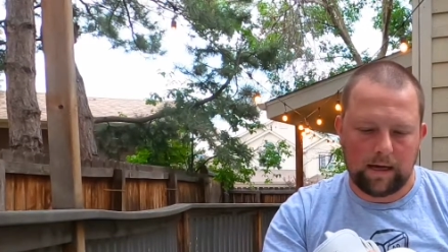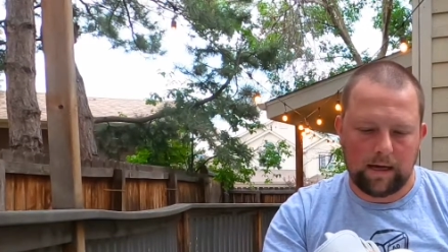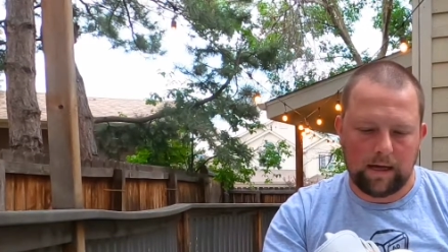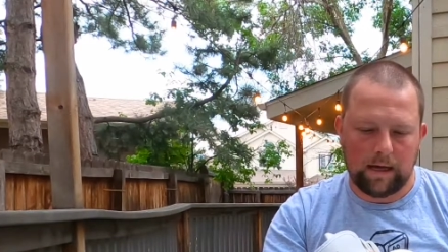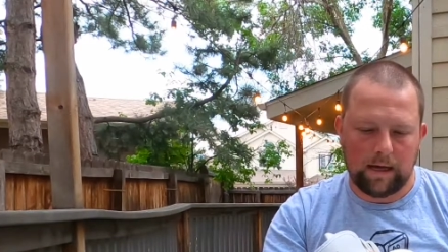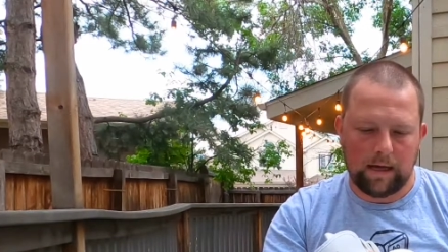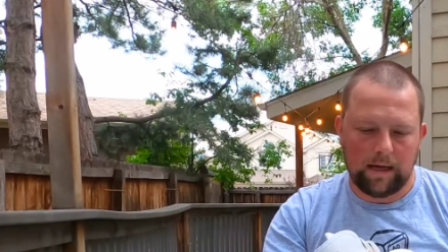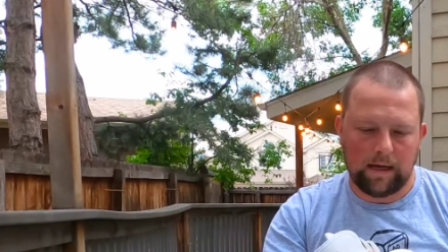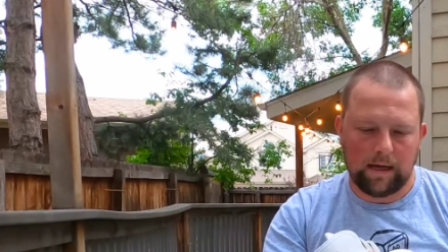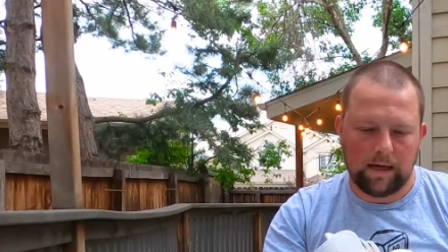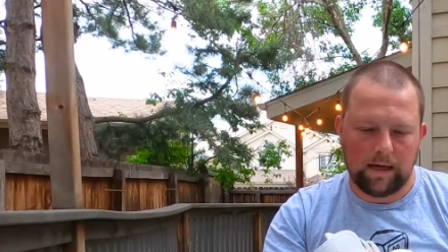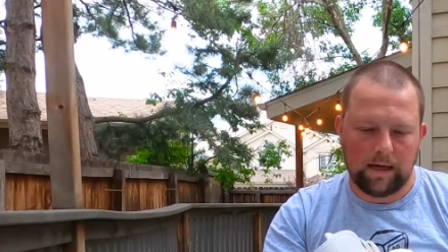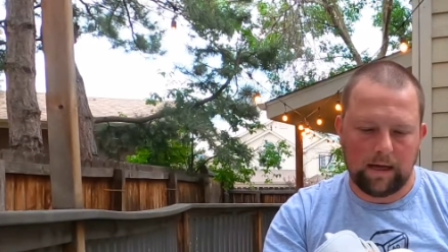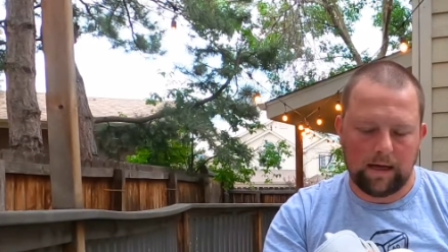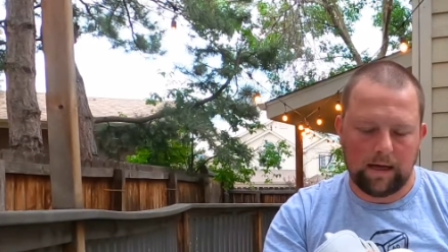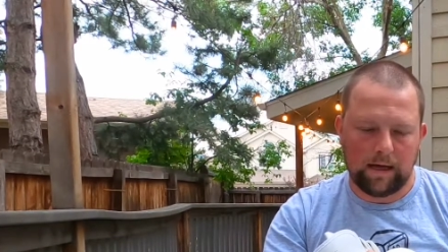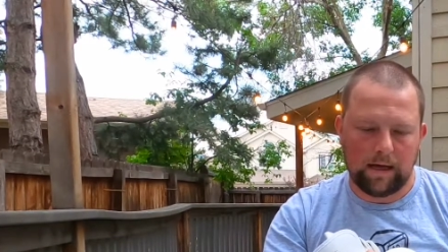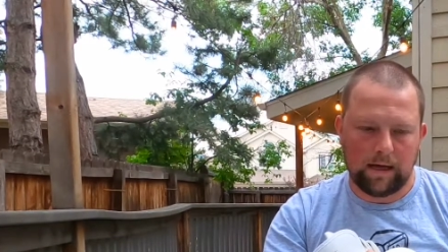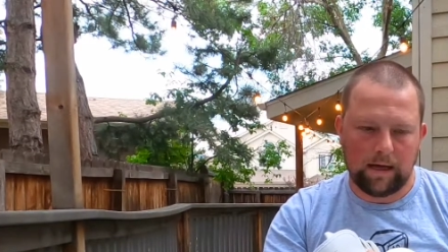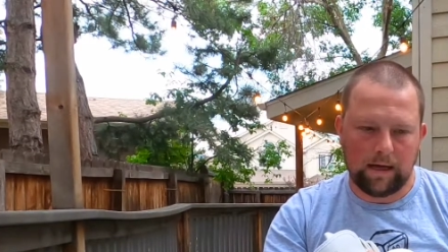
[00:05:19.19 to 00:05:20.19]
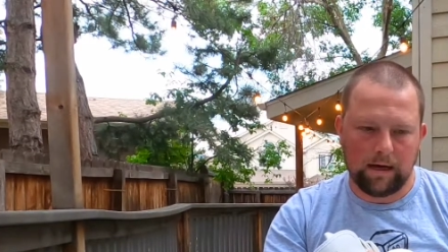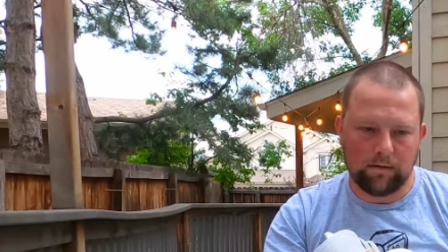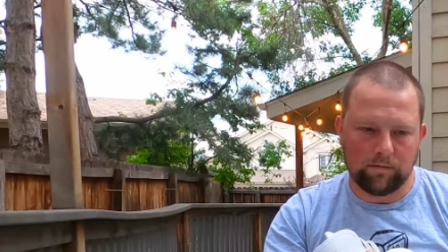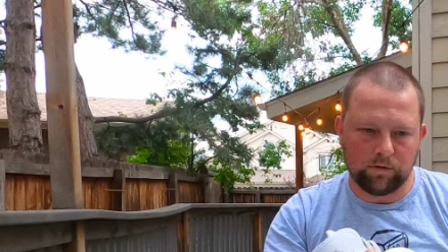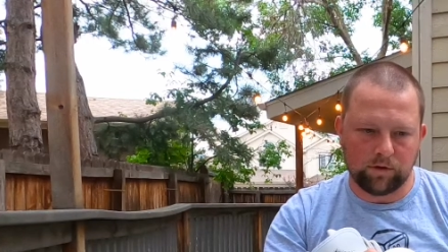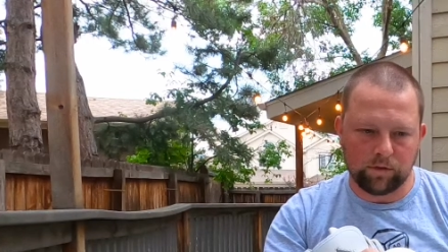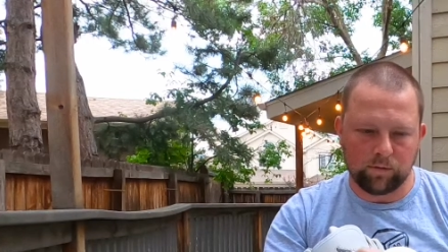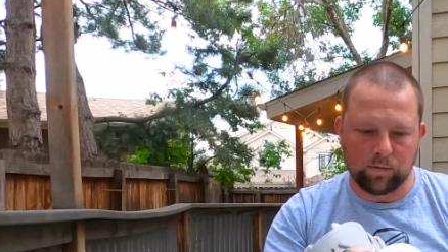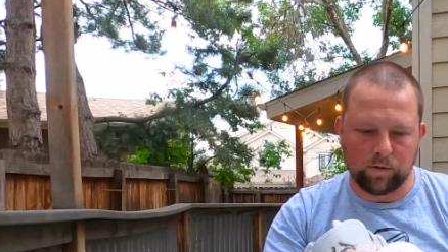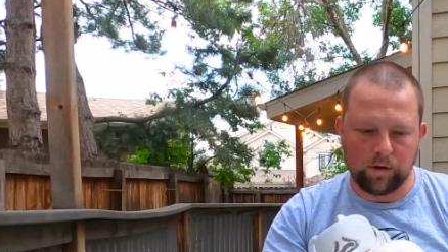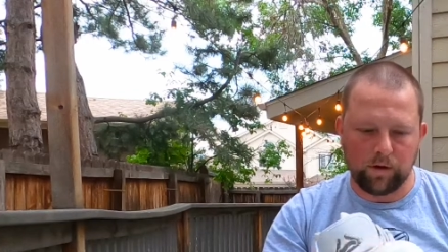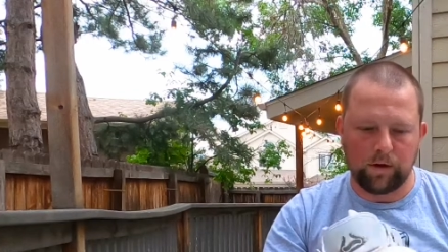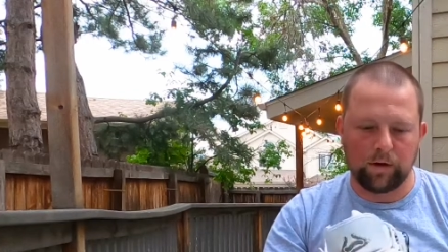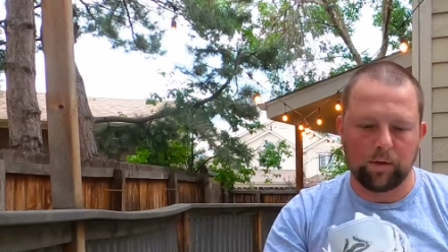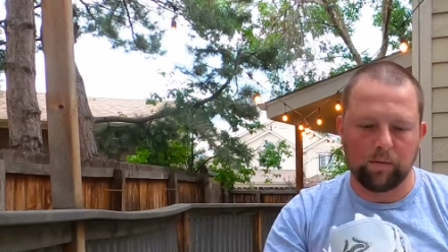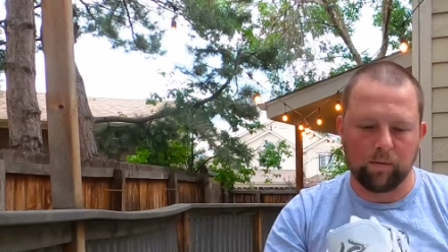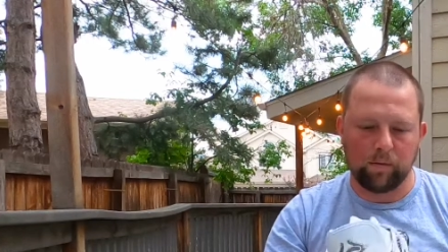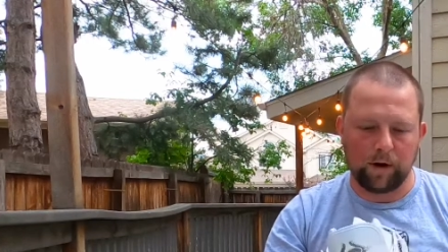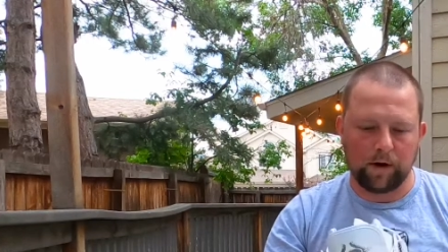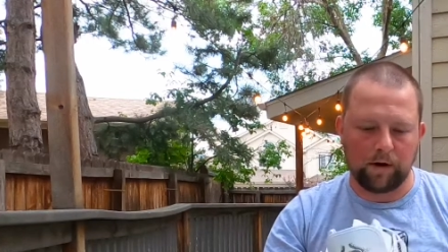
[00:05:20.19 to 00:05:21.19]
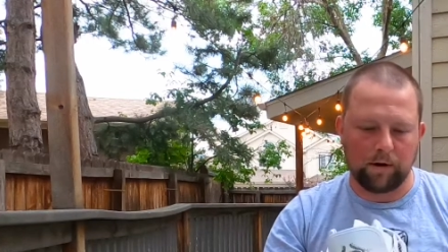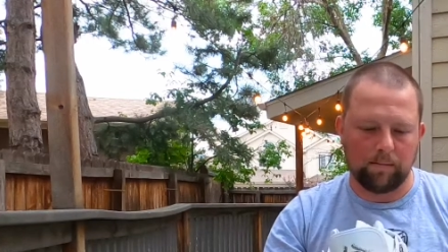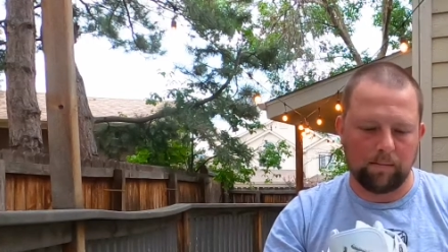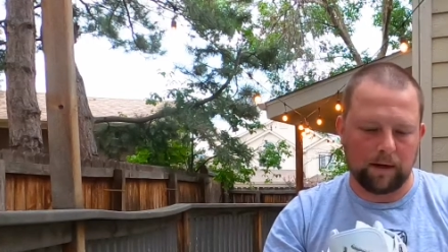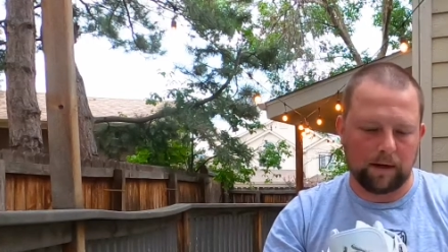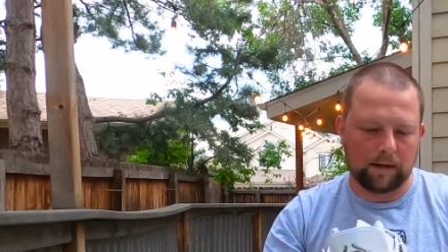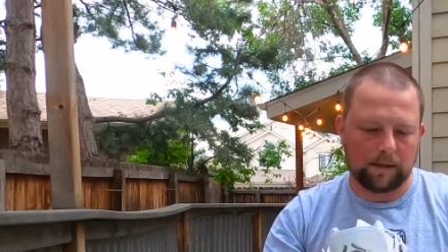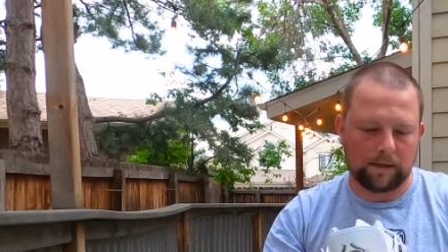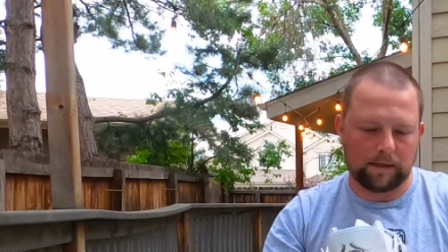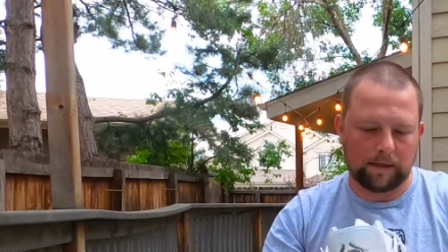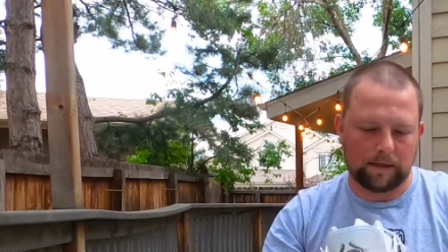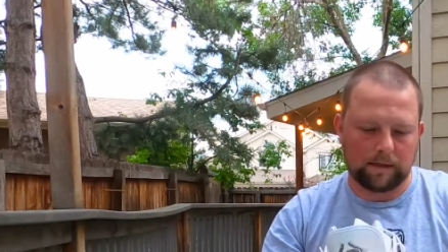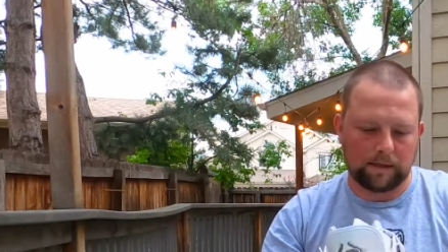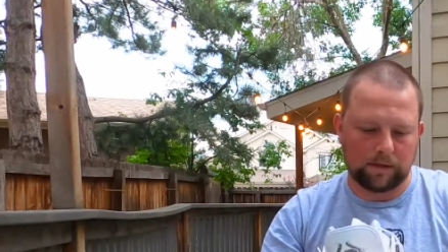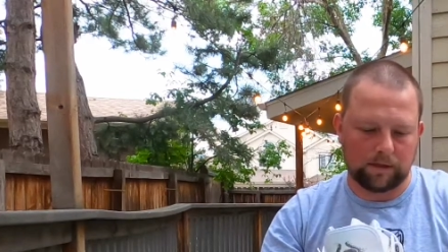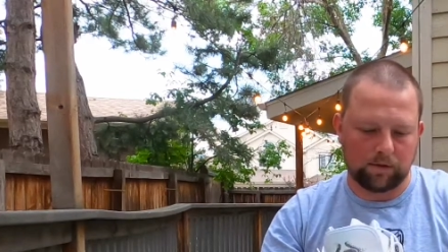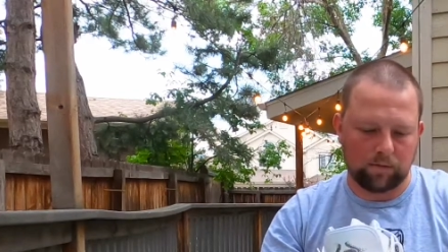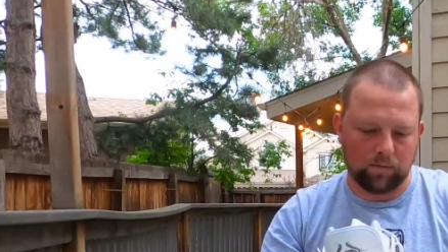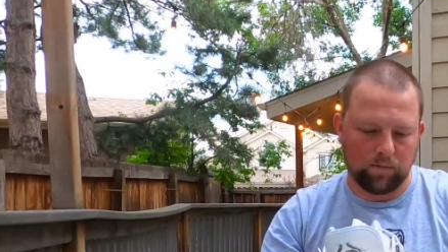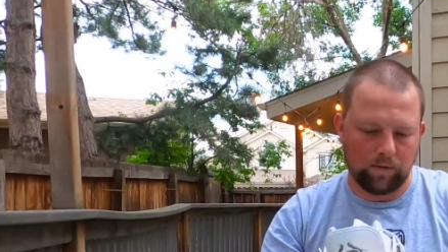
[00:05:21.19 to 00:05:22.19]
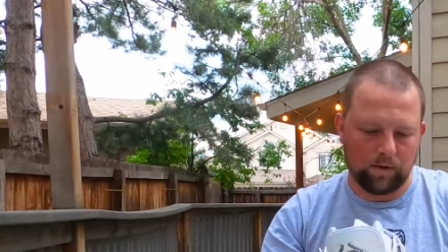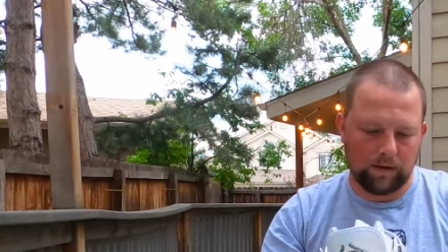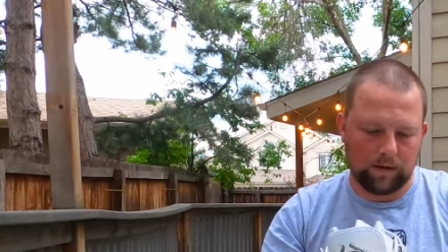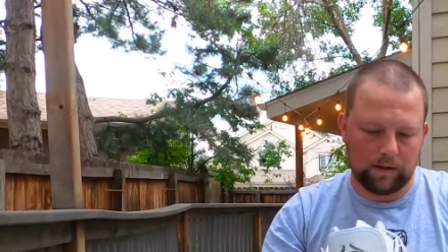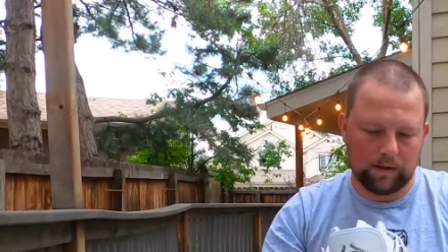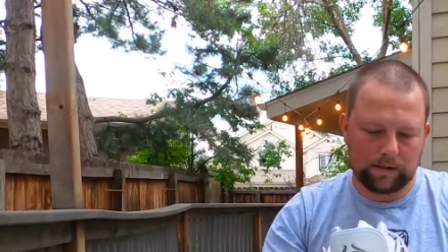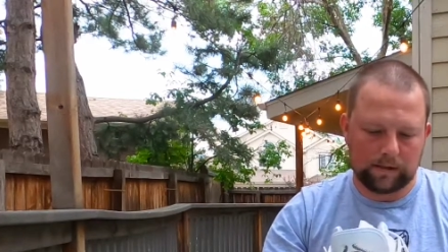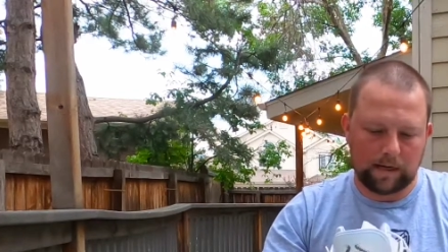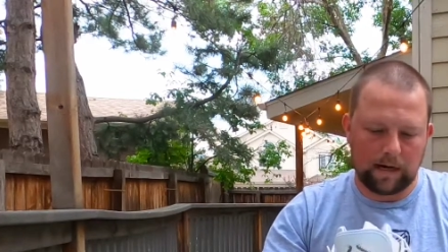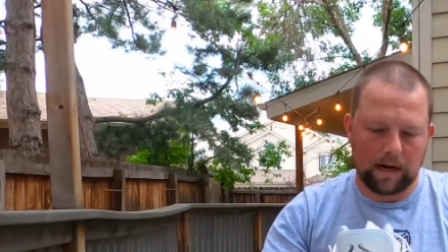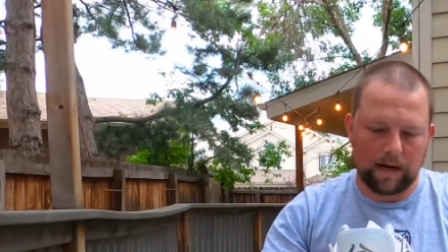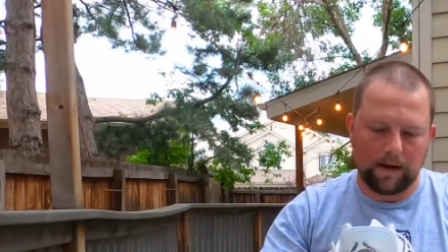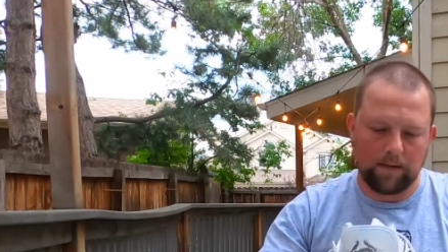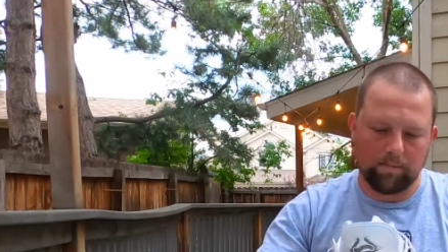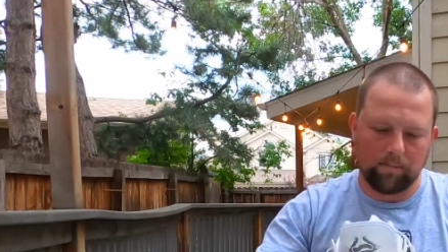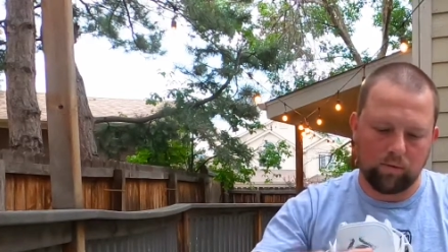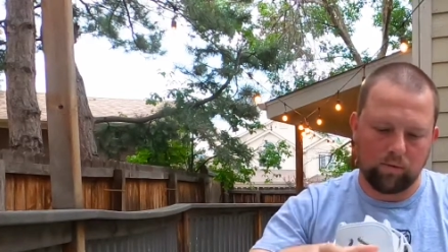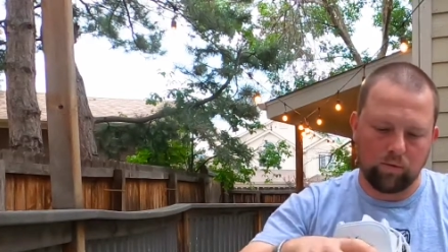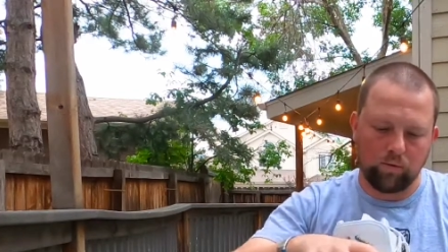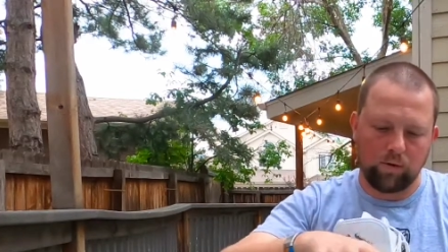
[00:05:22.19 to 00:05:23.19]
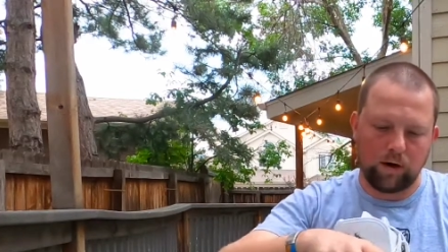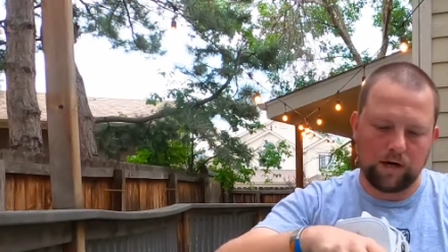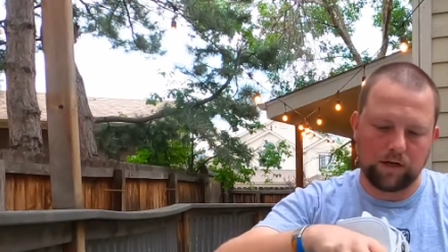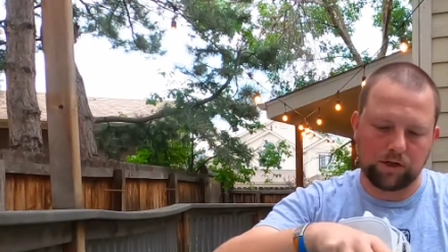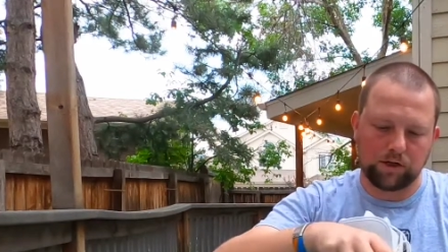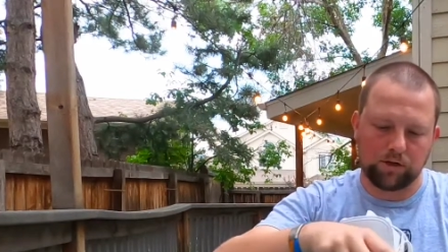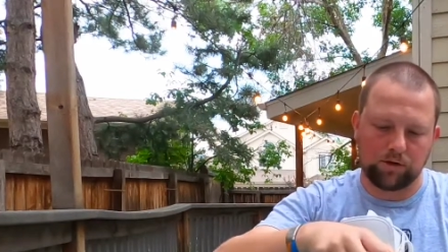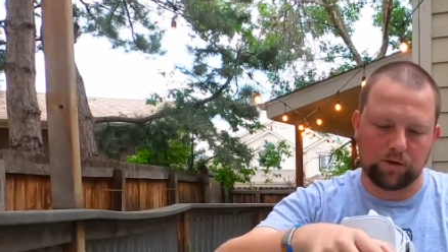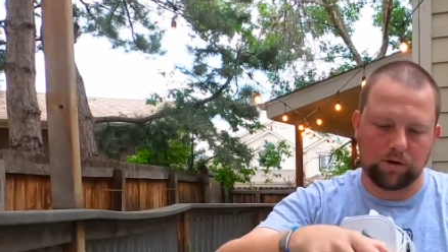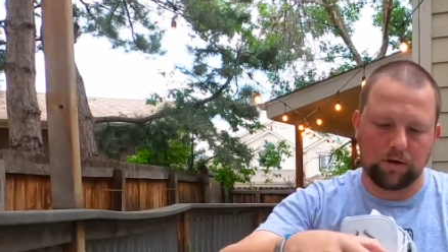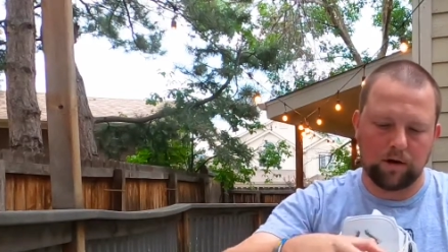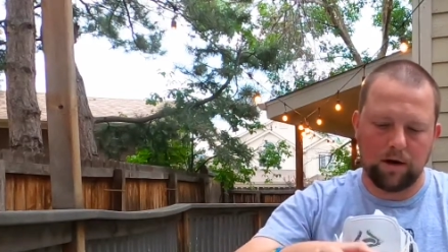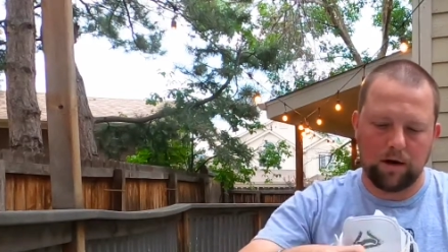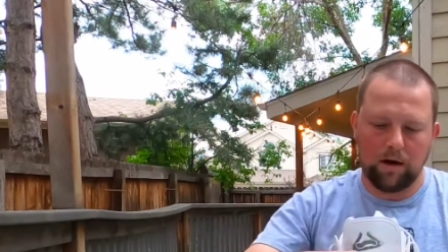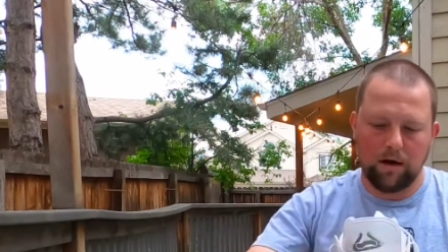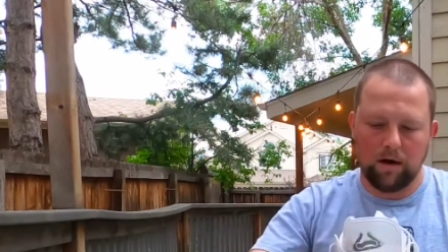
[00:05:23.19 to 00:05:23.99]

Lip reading: it it was really weird because it's this really tight pressure